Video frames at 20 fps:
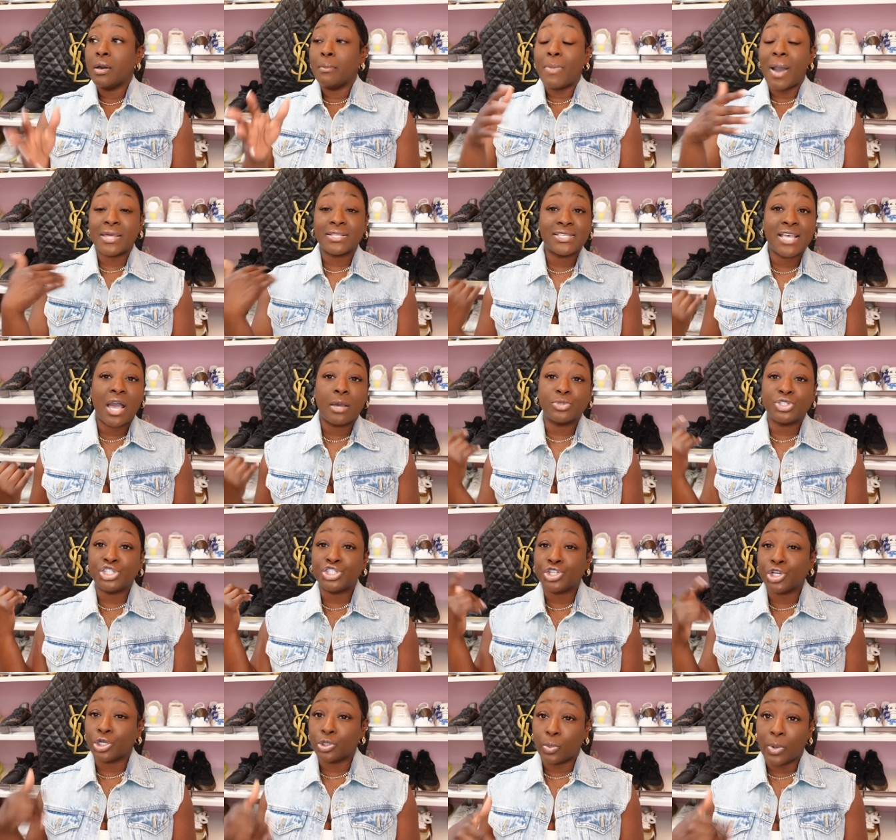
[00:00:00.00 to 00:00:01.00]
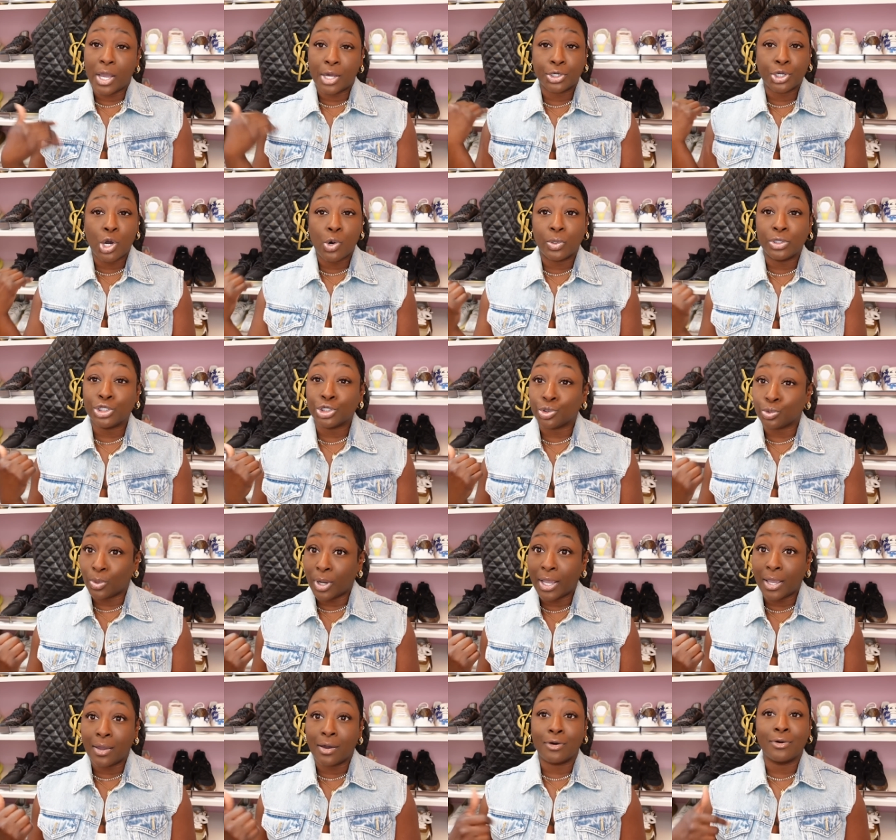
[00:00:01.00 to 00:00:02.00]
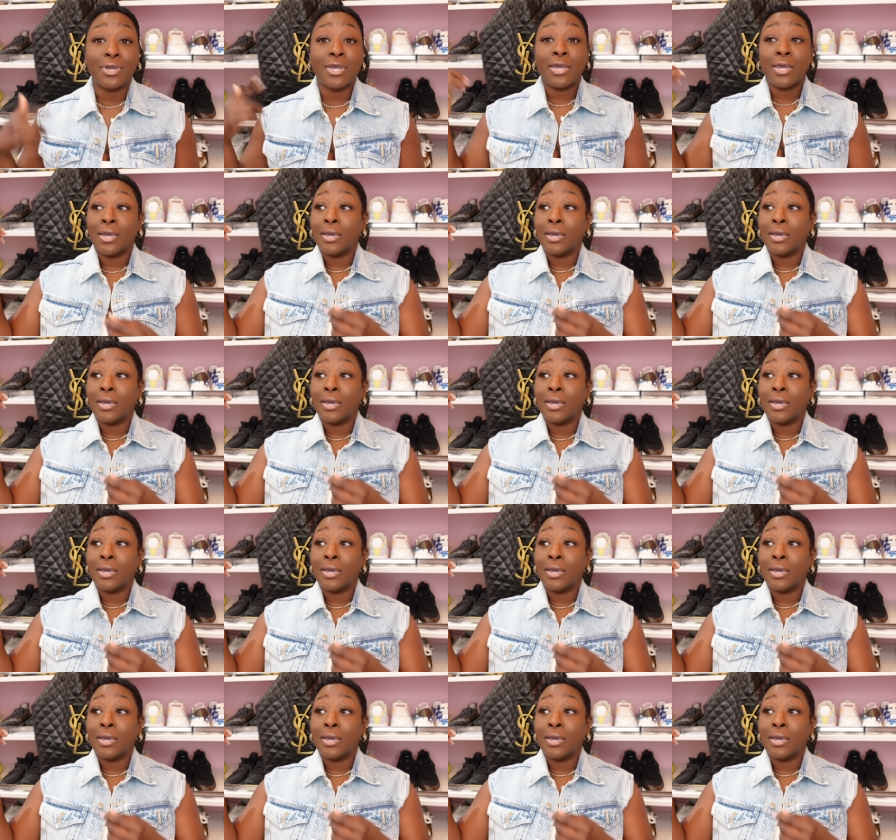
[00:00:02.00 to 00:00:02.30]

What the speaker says: By the time she turned around to go and look around,